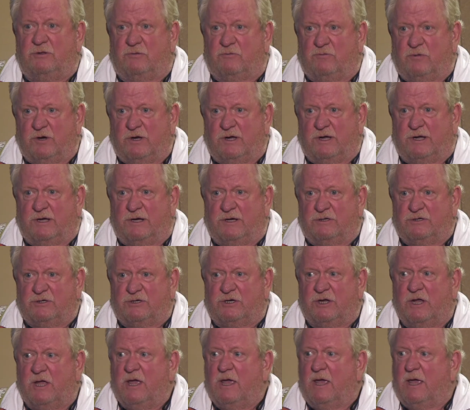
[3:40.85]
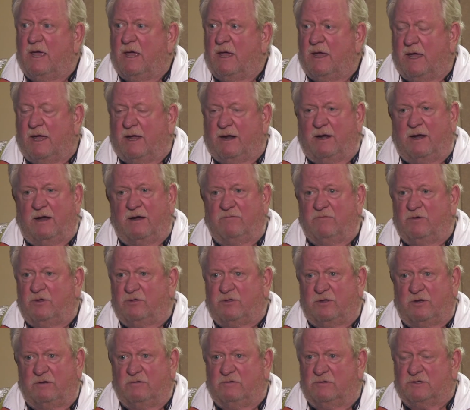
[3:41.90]
the rigs, and
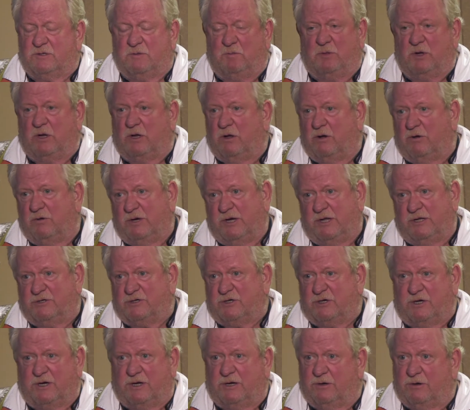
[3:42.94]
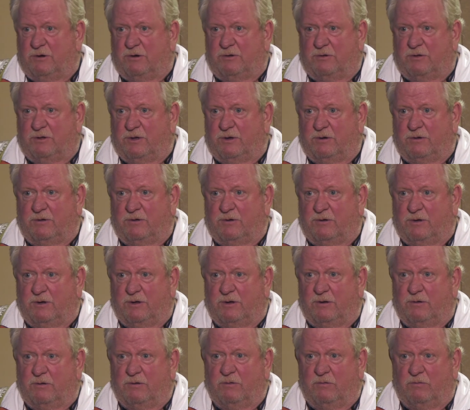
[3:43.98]
everything was below any standard
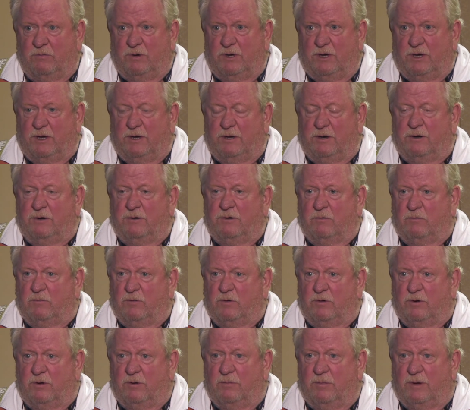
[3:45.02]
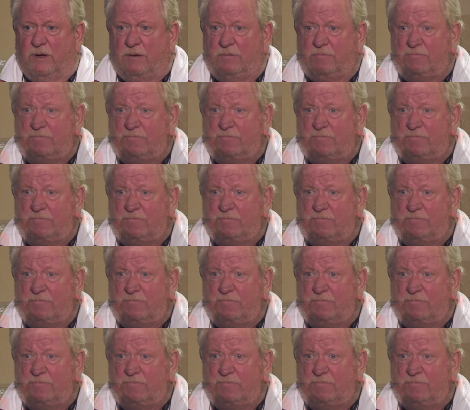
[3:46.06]
that we needed to worry about.